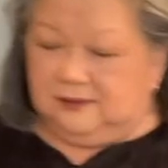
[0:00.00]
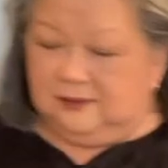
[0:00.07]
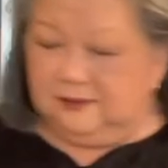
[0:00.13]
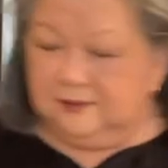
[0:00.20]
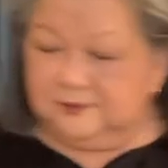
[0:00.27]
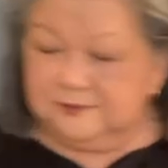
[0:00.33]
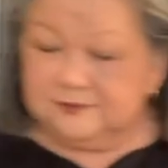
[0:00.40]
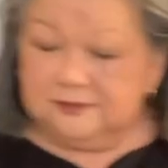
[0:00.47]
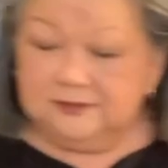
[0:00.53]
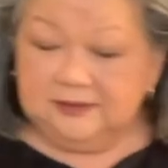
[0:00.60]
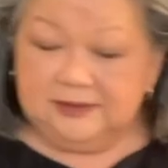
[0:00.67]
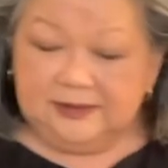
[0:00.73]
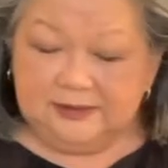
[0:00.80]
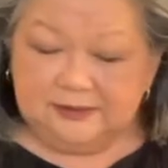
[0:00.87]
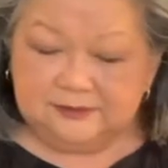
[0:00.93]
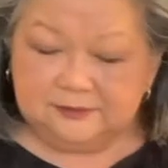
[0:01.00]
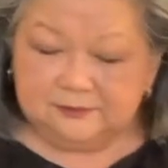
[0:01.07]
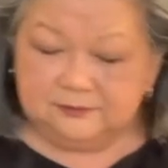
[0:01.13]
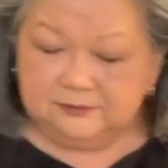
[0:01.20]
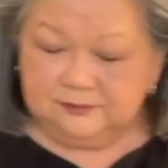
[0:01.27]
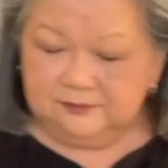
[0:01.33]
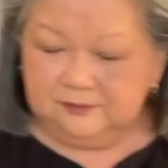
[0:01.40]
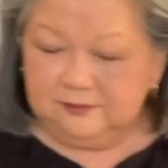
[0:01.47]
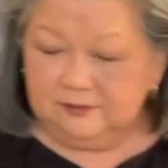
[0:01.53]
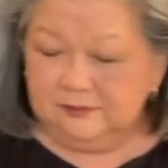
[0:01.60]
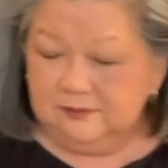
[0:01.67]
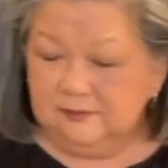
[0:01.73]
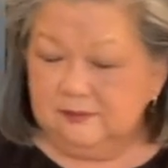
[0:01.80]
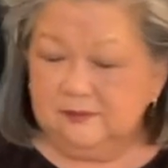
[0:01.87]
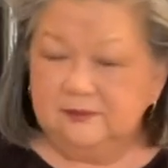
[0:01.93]
is to ladle
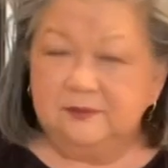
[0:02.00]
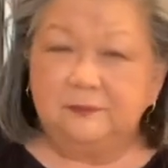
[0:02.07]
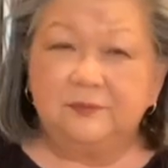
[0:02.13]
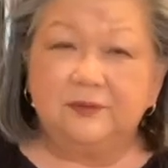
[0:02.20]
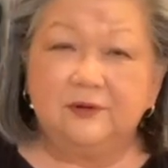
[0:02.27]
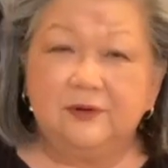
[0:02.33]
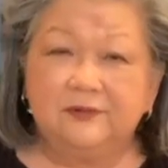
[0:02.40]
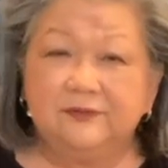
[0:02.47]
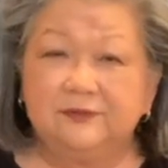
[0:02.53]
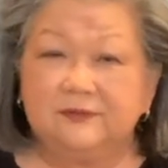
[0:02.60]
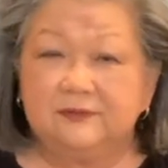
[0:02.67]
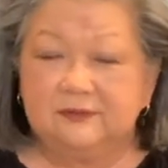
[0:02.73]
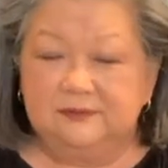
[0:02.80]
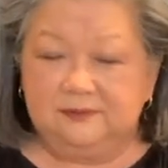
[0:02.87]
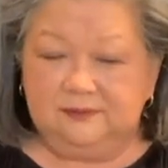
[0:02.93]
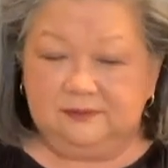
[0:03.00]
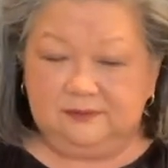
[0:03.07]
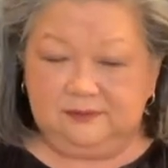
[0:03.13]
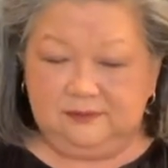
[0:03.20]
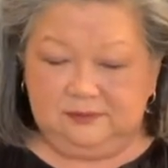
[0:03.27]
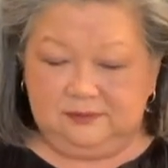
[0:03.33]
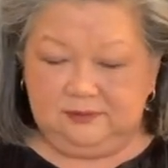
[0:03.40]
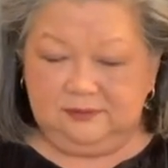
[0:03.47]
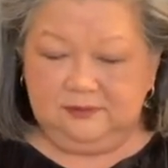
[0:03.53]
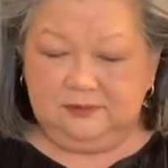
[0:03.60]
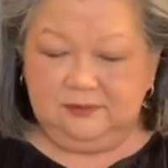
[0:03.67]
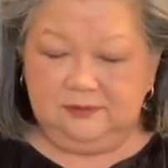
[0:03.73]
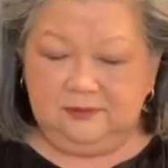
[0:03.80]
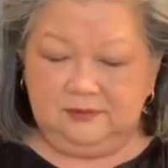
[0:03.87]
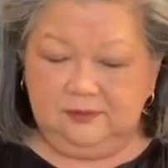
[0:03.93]
the broth
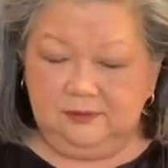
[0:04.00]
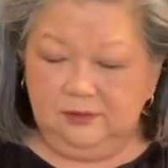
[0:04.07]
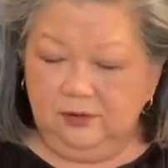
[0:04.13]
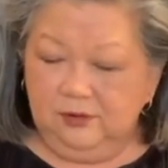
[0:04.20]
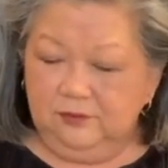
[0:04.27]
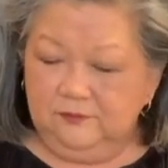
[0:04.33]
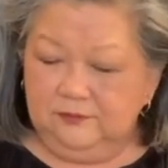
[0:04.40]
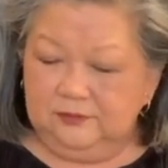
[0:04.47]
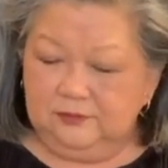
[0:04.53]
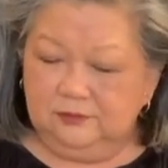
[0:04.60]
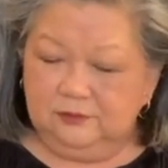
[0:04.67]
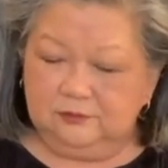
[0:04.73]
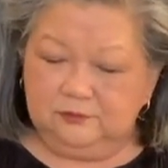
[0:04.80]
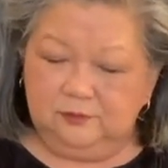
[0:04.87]
over the cooked